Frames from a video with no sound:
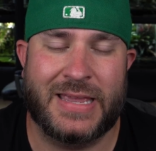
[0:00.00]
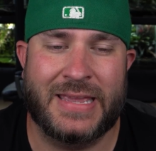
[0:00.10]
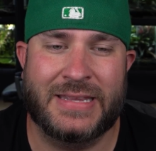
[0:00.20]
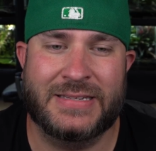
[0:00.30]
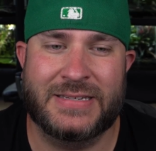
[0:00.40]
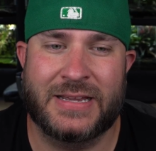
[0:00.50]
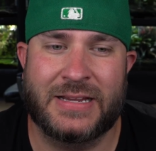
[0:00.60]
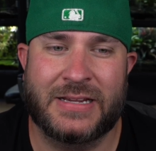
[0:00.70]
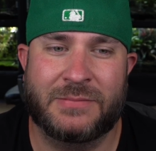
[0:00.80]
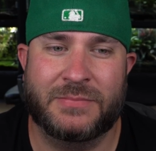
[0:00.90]
and
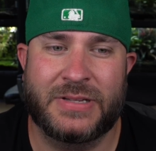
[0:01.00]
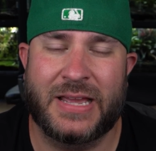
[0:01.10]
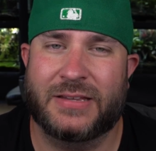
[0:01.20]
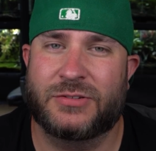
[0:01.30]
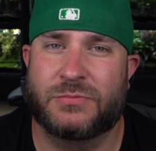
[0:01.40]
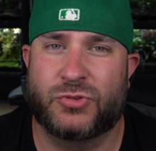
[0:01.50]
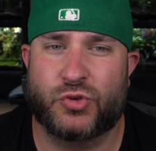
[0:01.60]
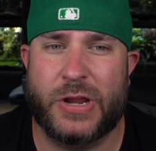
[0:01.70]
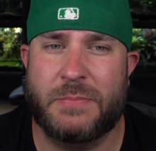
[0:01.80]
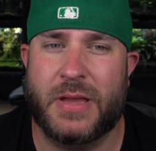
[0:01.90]
um, yeah,
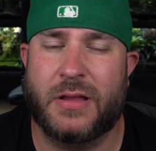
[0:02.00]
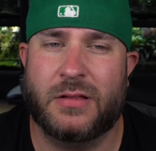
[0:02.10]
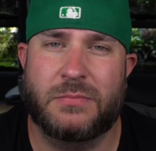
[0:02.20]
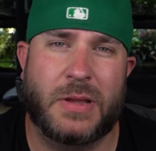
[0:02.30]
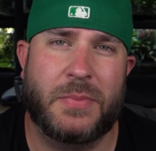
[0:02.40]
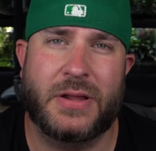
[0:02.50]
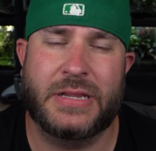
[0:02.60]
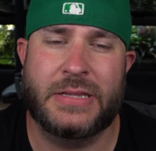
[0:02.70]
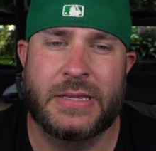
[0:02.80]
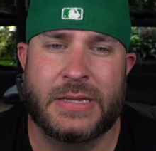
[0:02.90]
Trey Bell, my
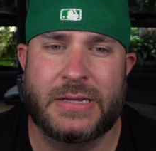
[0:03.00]
buddy,